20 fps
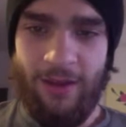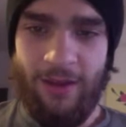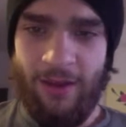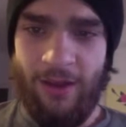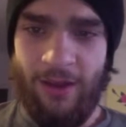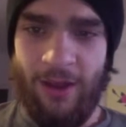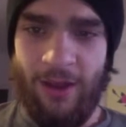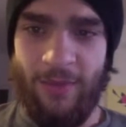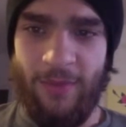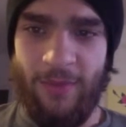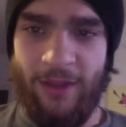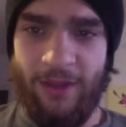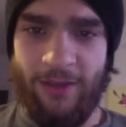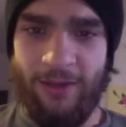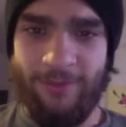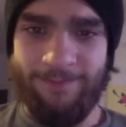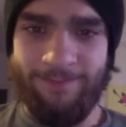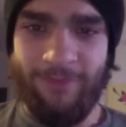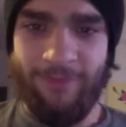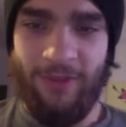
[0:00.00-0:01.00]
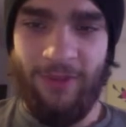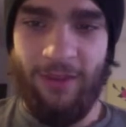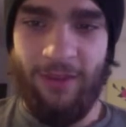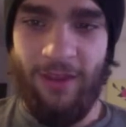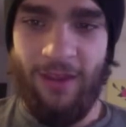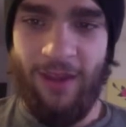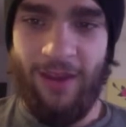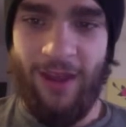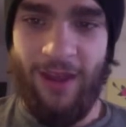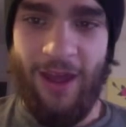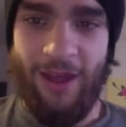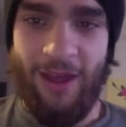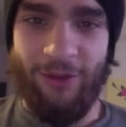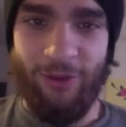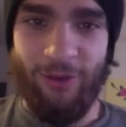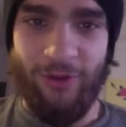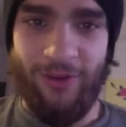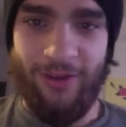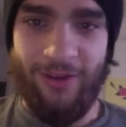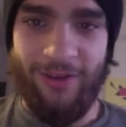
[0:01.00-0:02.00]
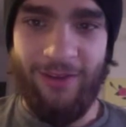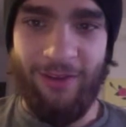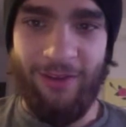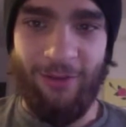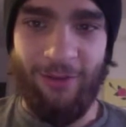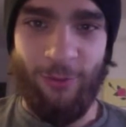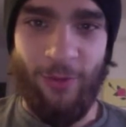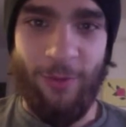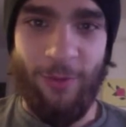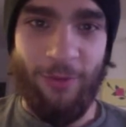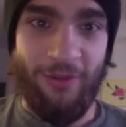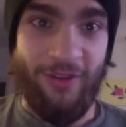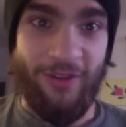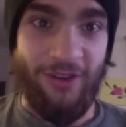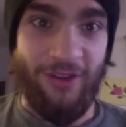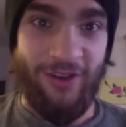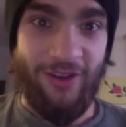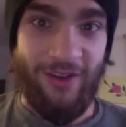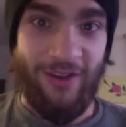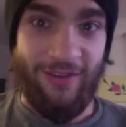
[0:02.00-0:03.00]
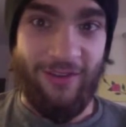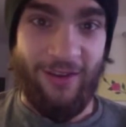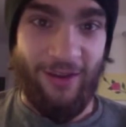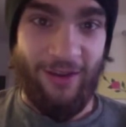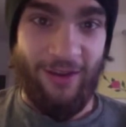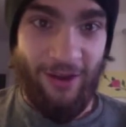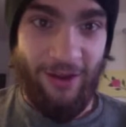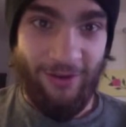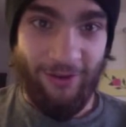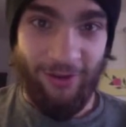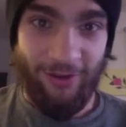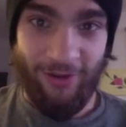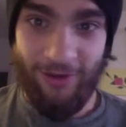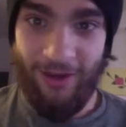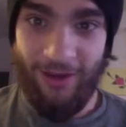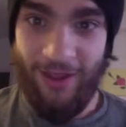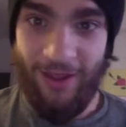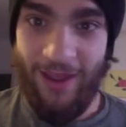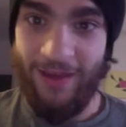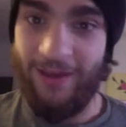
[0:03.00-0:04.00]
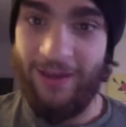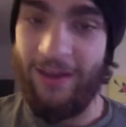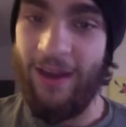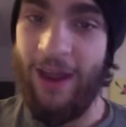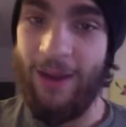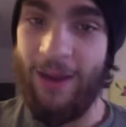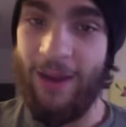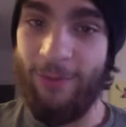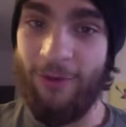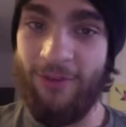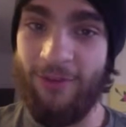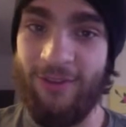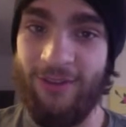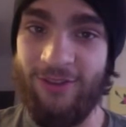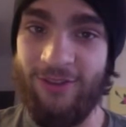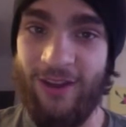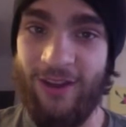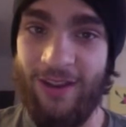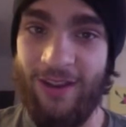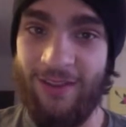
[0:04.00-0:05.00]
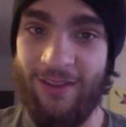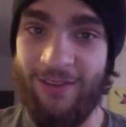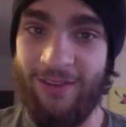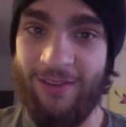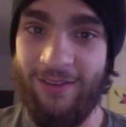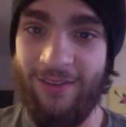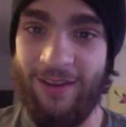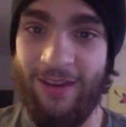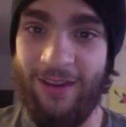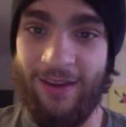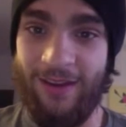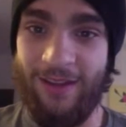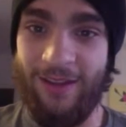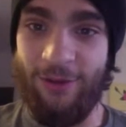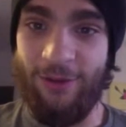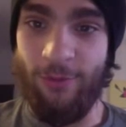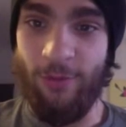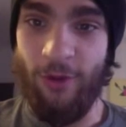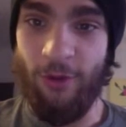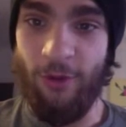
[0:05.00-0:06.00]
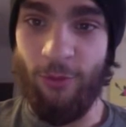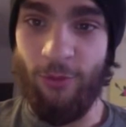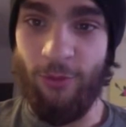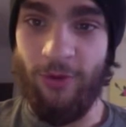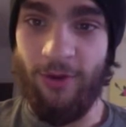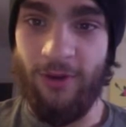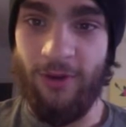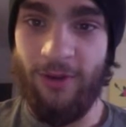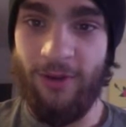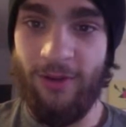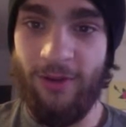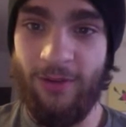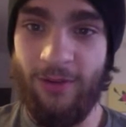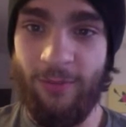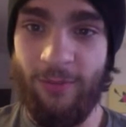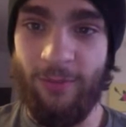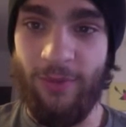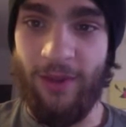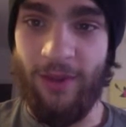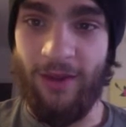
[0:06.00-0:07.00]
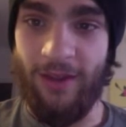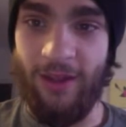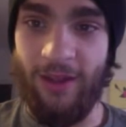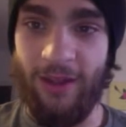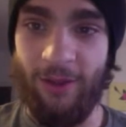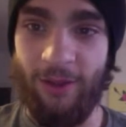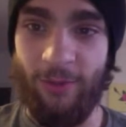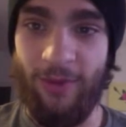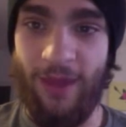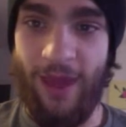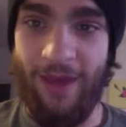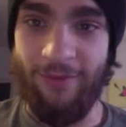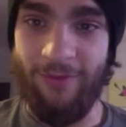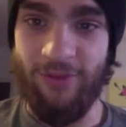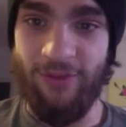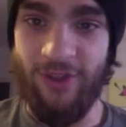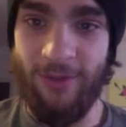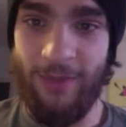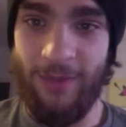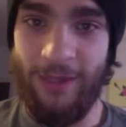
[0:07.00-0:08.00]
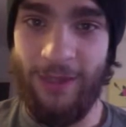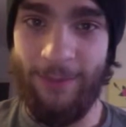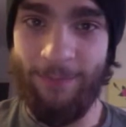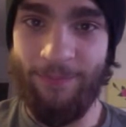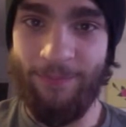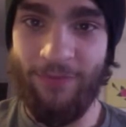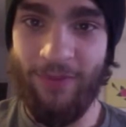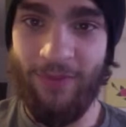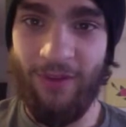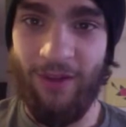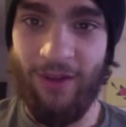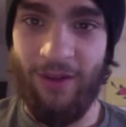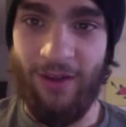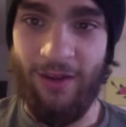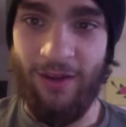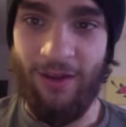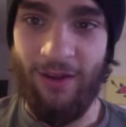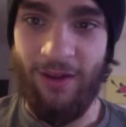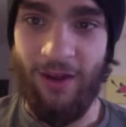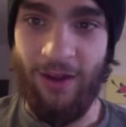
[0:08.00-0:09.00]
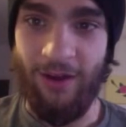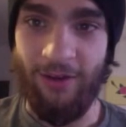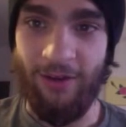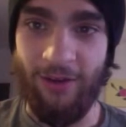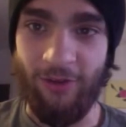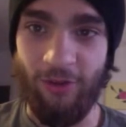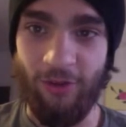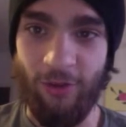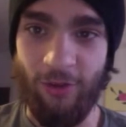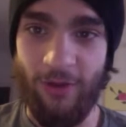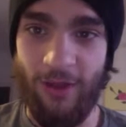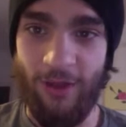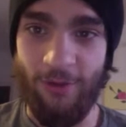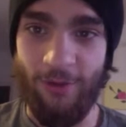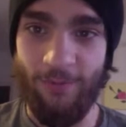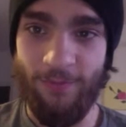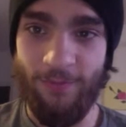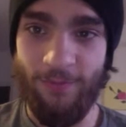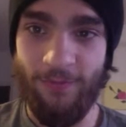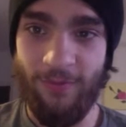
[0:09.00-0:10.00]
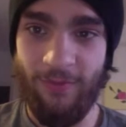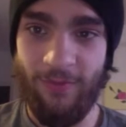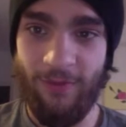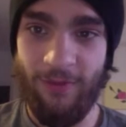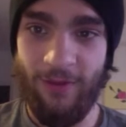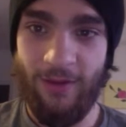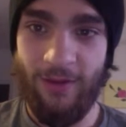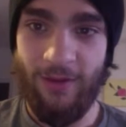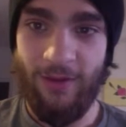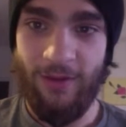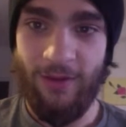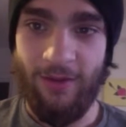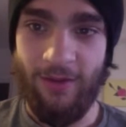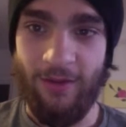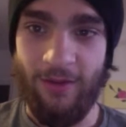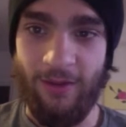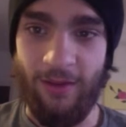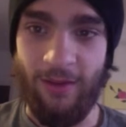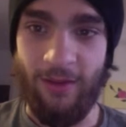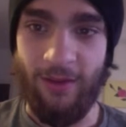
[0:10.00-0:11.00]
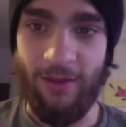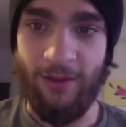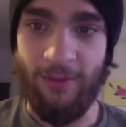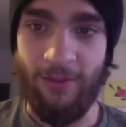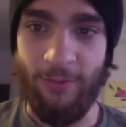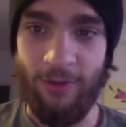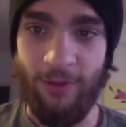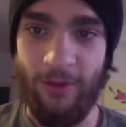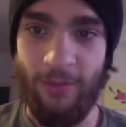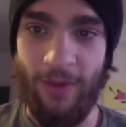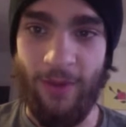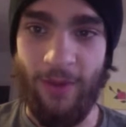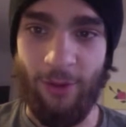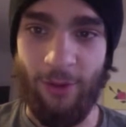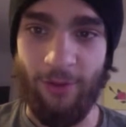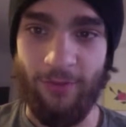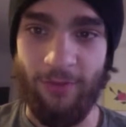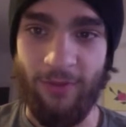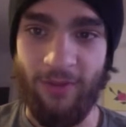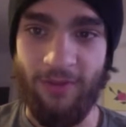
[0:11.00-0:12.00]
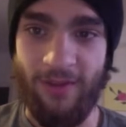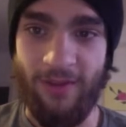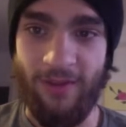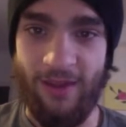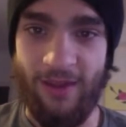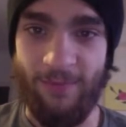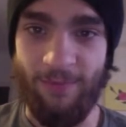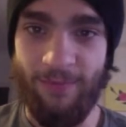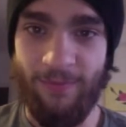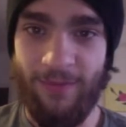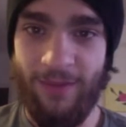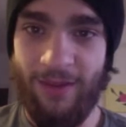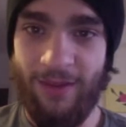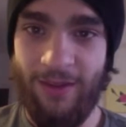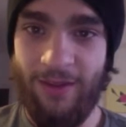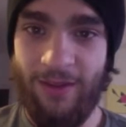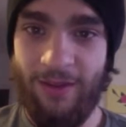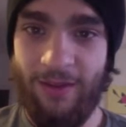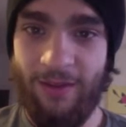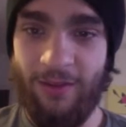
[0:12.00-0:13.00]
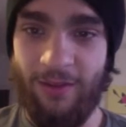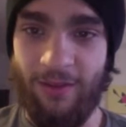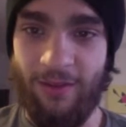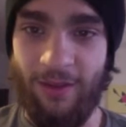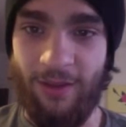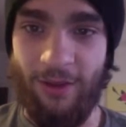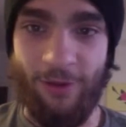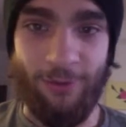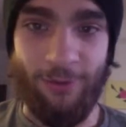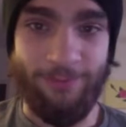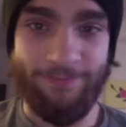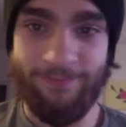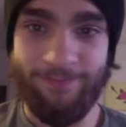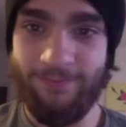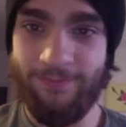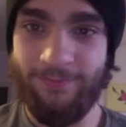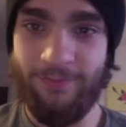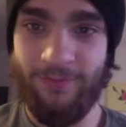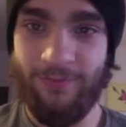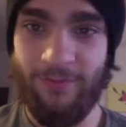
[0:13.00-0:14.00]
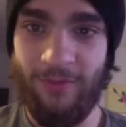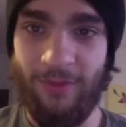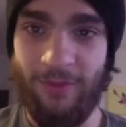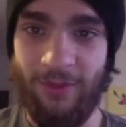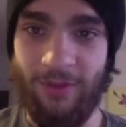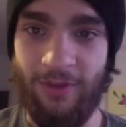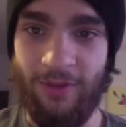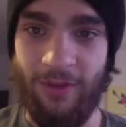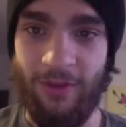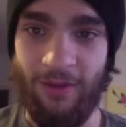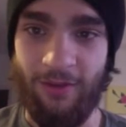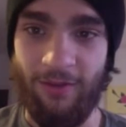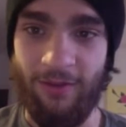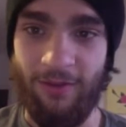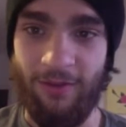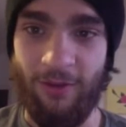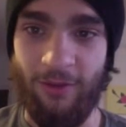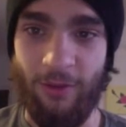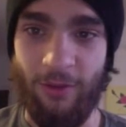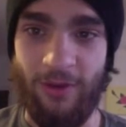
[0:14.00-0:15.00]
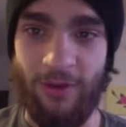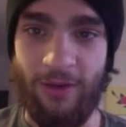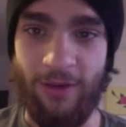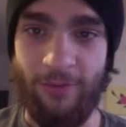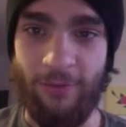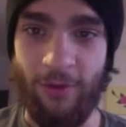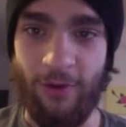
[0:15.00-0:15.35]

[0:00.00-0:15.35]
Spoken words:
it's not 100. There's a 1% chance to get a Haunter, and a 9% chance to get a Cubone. But we have Jimmy, our Doug Trio, the complete power of this team, so there's no need for